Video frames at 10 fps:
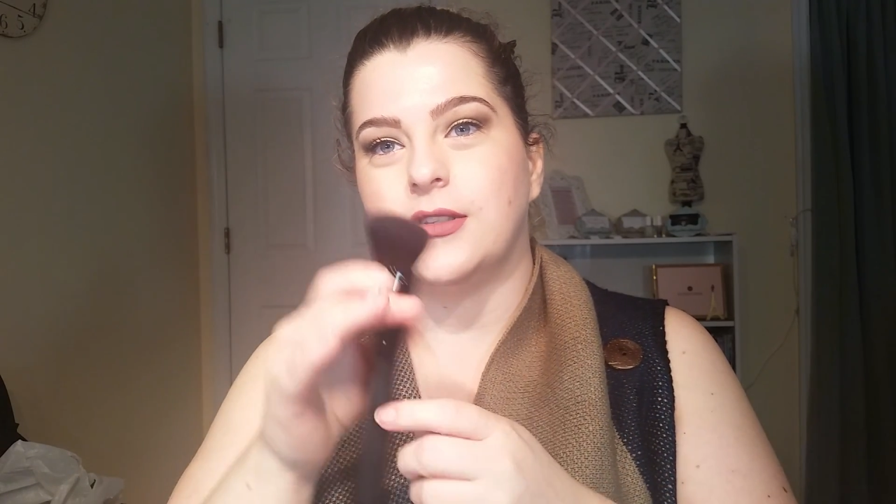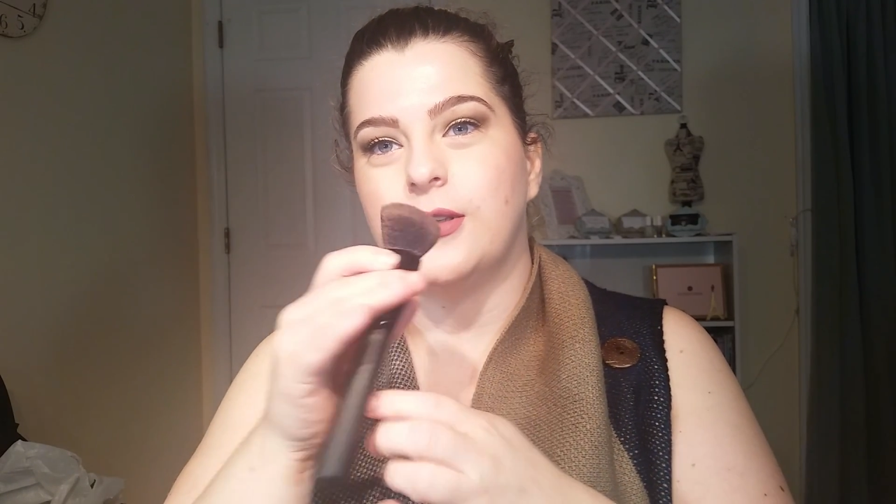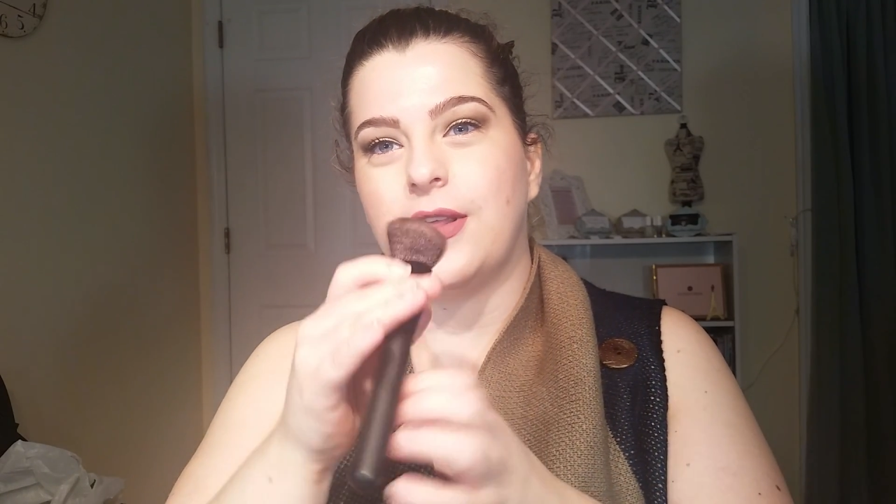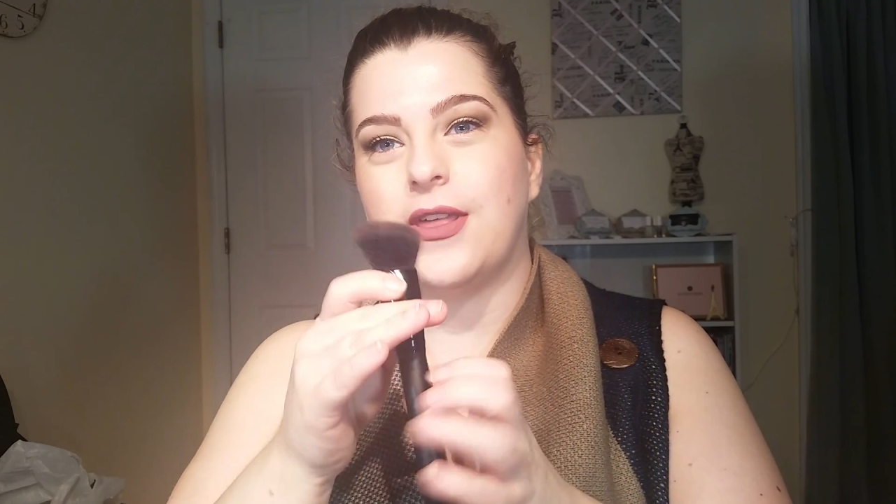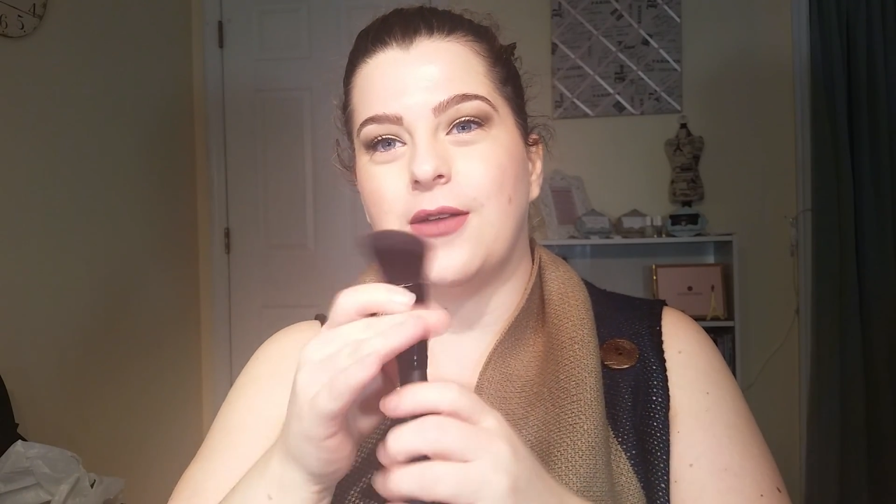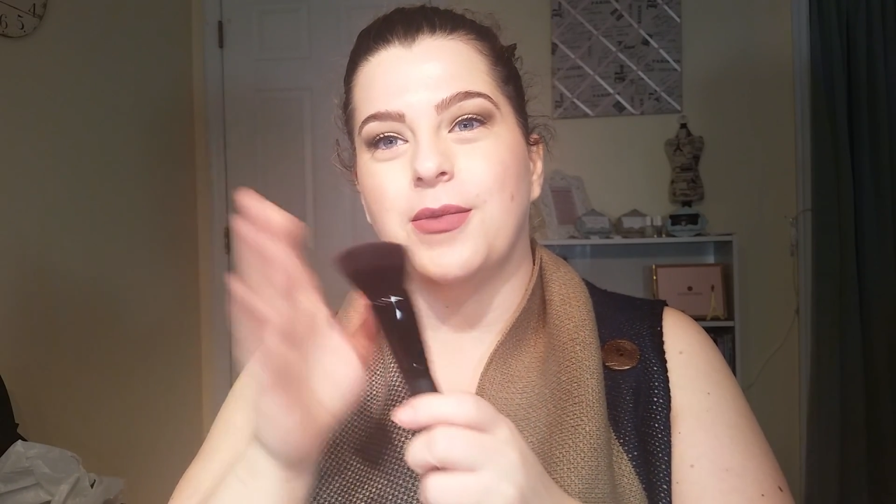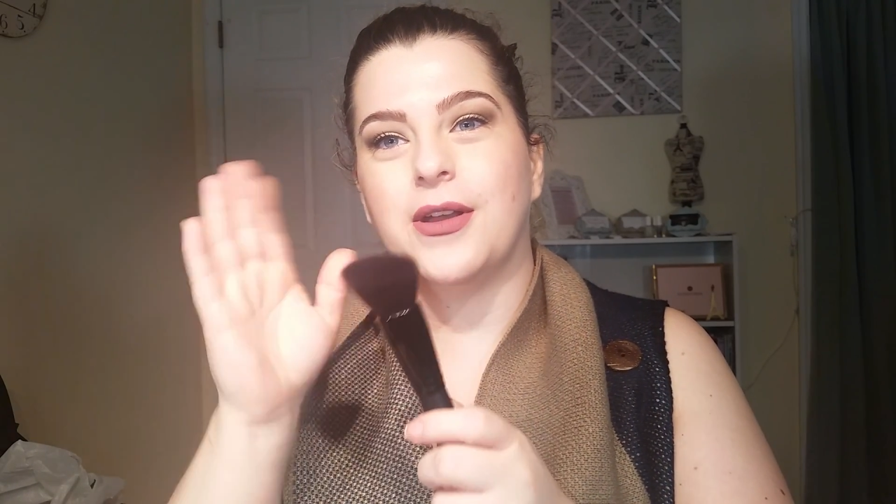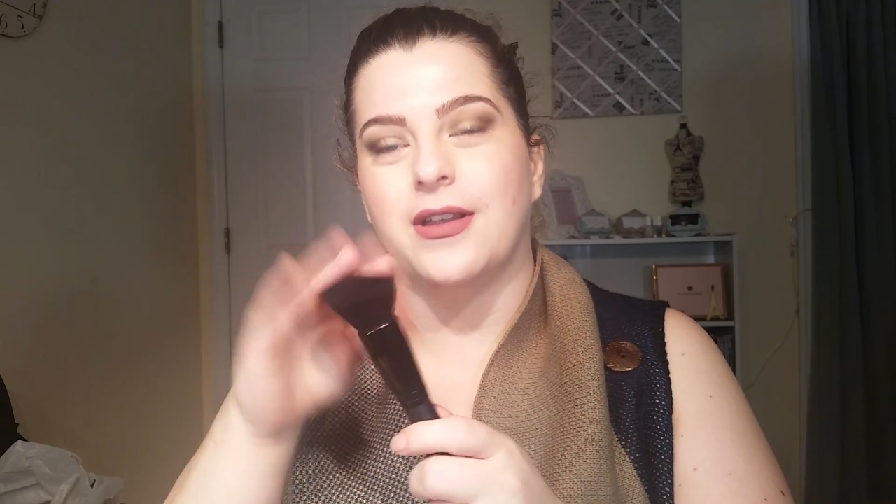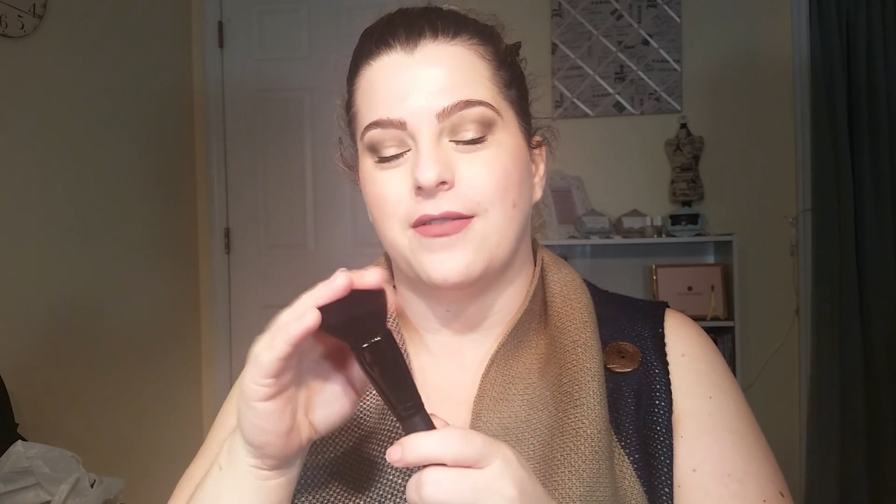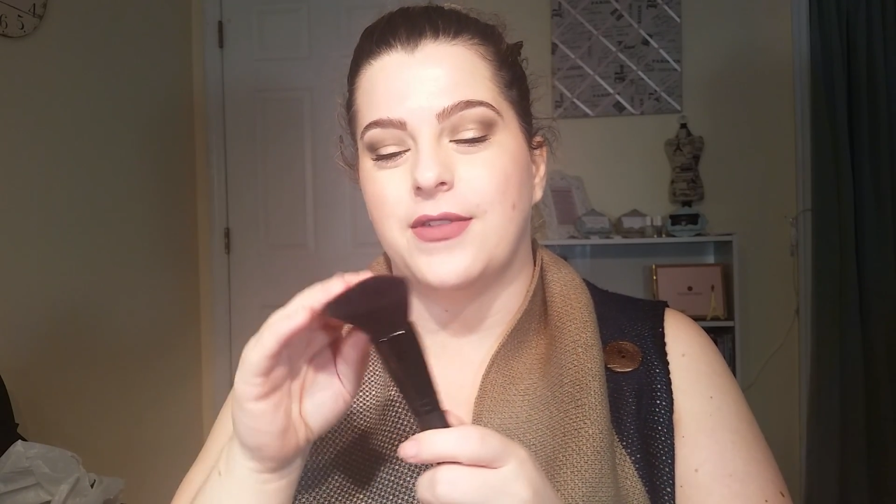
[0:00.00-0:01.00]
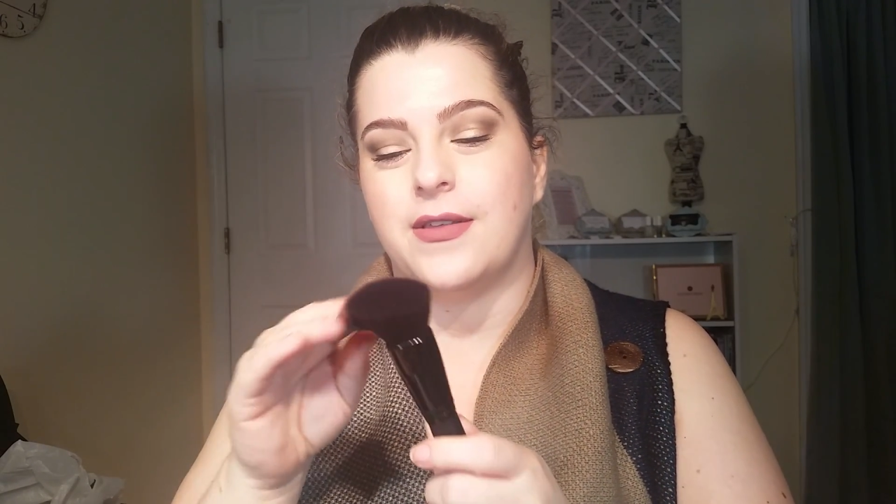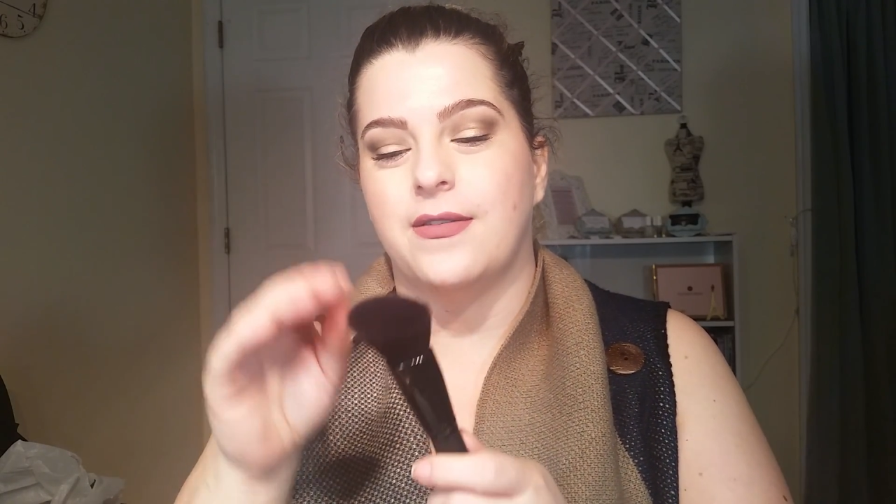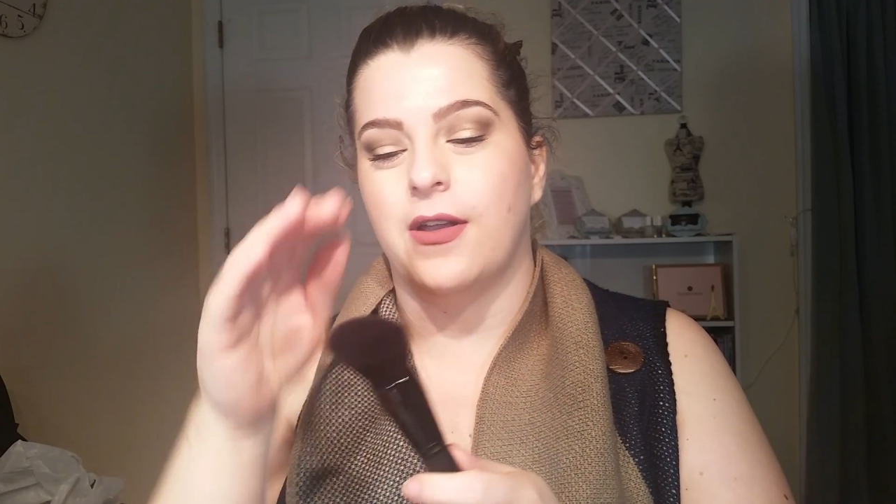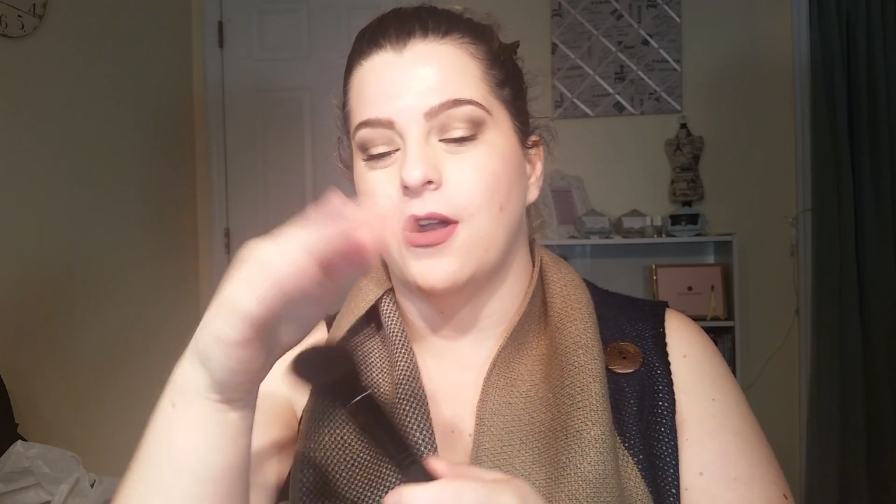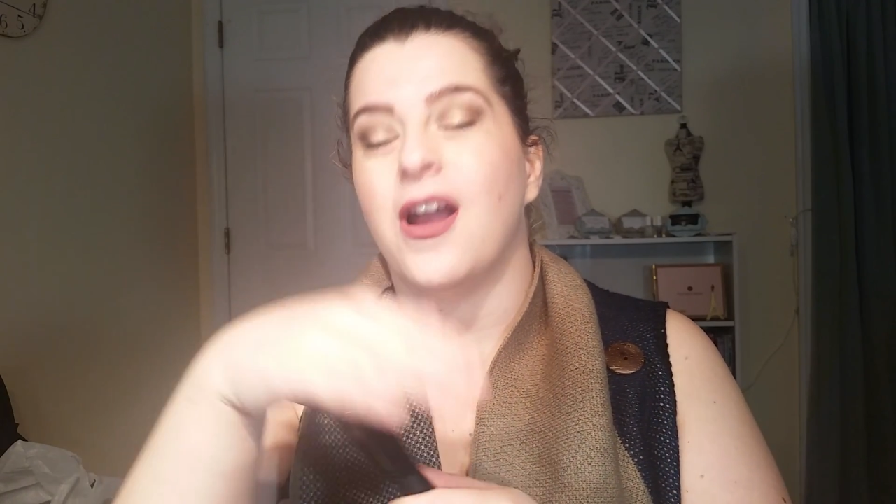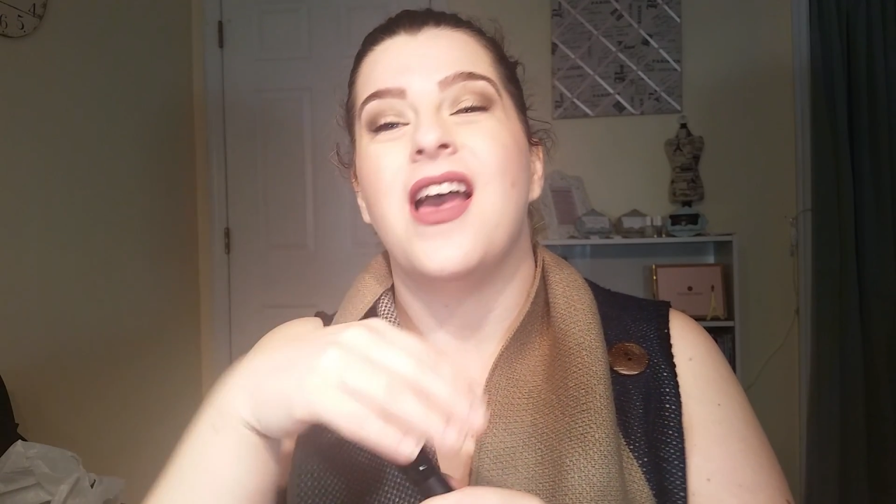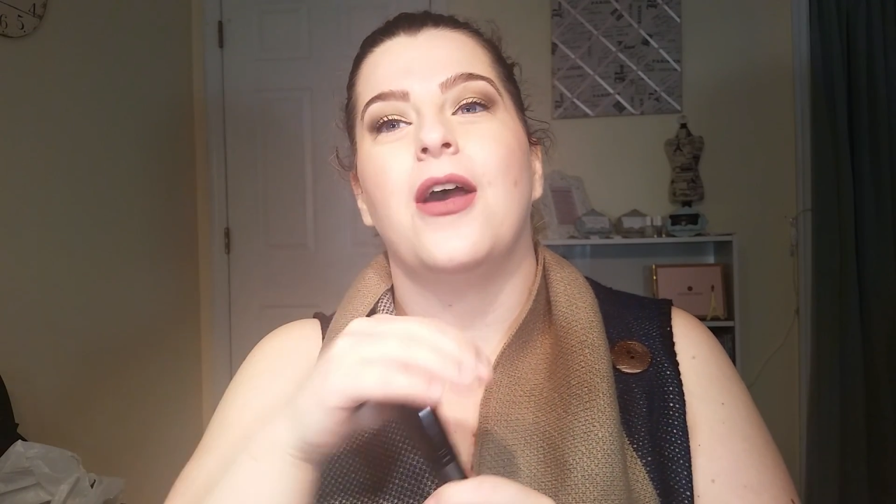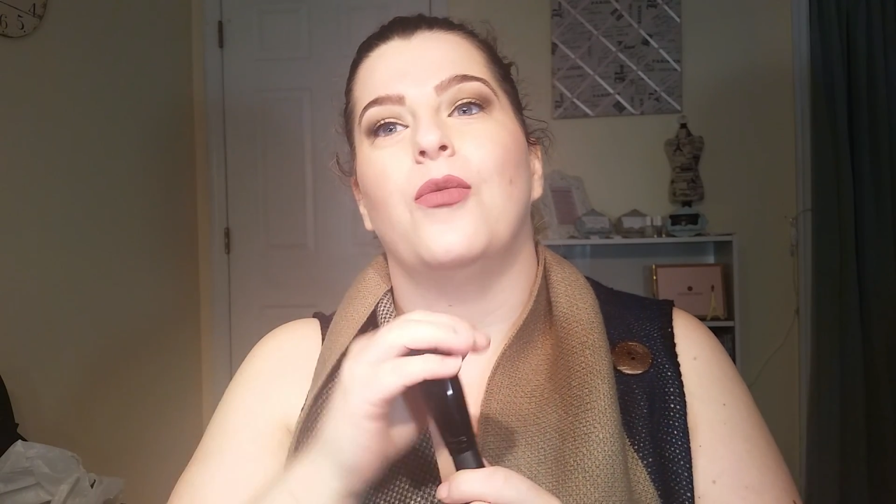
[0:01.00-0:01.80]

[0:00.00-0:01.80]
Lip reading: So I think I'm going to give this to her.